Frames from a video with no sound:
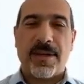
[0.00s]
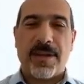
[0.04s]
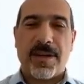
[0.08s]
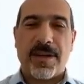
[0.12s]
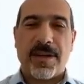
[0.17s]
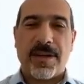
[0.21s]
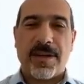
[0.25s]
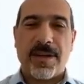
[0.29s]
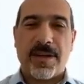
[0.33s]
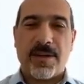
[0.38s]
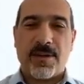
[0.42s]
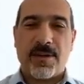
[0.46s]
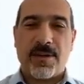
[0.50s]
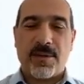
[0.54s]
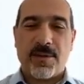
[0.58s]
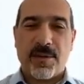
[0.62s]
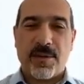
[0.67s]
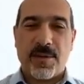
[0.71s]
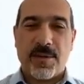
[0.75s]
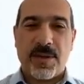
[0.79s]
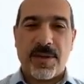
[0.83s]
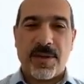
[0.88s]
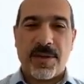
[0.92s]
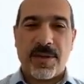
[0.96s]

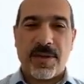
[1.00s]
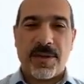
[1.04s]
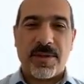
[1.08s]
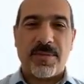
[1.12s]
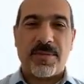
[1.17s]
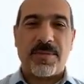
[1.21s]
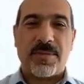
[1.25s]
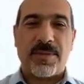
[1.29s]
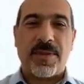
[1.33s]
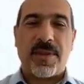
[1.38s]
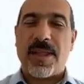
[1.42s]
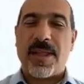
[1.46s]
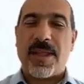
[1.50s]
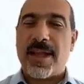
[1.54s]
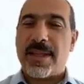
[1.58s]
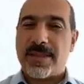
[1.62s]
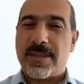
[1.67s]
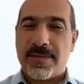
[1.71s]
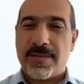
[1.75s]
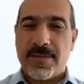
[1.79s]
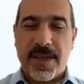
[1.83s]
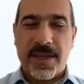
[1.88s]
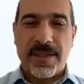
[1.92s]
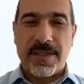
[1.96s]
introducing lots
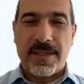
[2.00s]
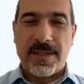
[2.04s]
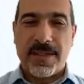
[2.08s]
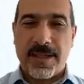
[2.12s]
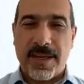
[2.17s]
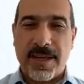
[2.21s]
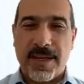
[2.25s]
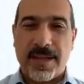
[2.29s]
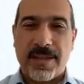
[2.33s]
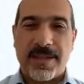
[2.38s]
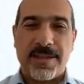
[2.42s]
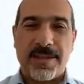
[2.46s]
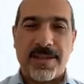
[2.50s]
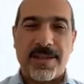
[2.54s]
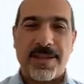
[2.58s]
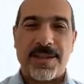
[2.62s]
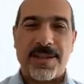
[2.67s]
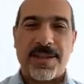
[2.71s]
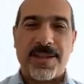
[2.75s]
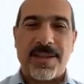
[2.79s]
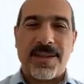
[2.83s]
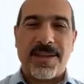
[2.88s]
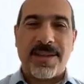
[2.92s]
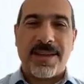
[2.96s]
of ACLs
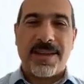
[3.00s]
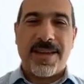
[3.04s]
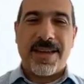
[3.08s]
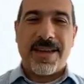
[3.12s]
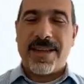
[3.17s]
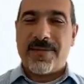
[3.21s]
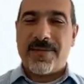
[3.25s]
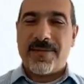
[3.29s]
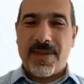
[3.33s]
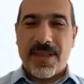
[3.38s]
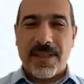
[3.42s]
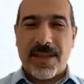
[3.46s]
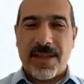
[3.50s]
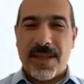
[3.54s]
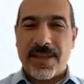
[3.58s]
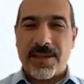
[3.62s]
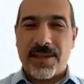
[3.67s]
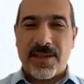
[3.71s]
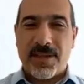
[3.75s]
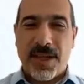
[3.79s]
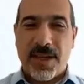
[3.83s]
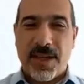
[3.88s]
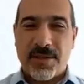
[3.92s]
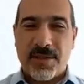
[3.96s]
and VLAN
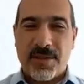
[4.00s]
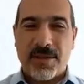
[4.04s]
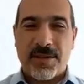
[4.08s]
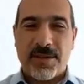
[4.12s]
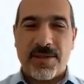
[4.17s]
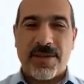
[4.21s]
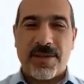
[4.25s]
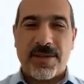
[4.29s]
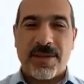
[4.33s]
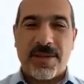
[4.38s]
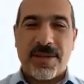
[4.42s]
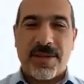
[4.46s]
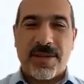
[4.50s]
changes.